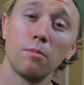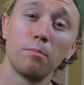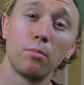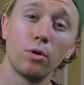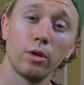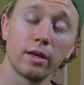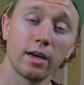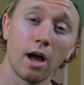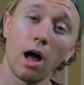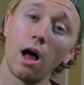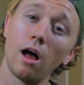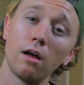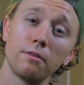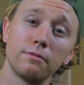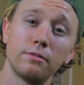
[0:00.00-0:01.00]
pulling
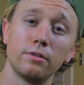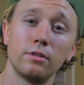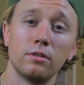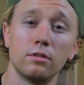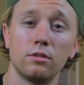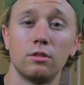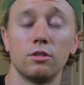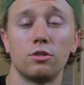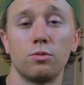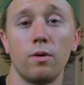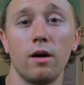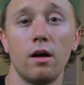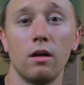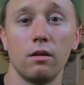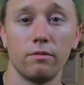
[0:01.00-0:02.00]
off to
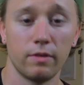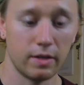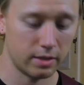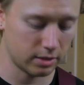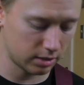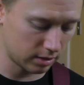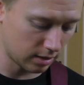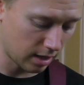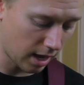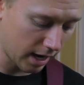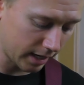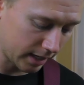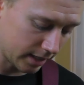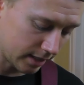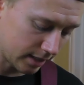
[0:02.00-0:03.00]
12 and
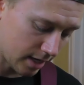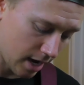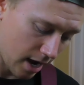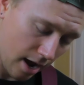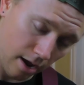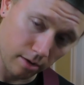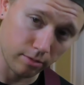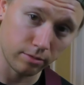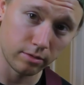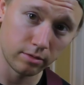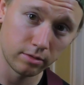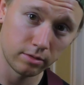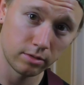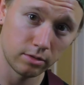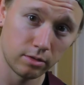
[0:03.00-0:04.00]
sliding down
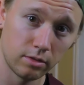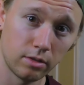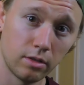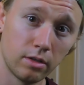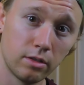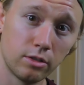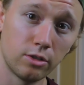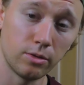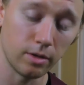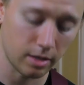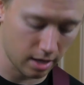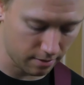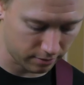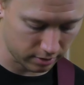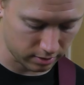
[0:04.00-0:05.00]
to
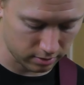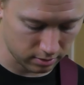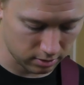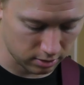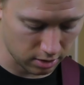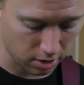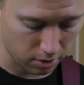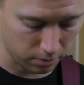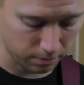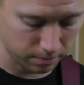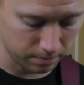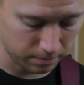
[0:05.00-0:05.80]
11. So